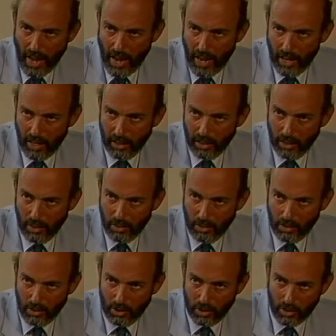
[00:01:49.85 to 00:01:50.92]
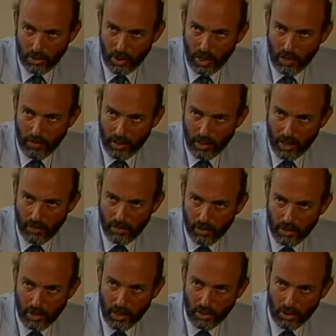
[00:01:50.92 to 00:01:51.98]
and whose staffing
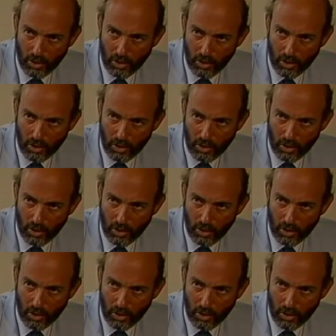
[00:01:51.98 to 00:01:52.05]
levels are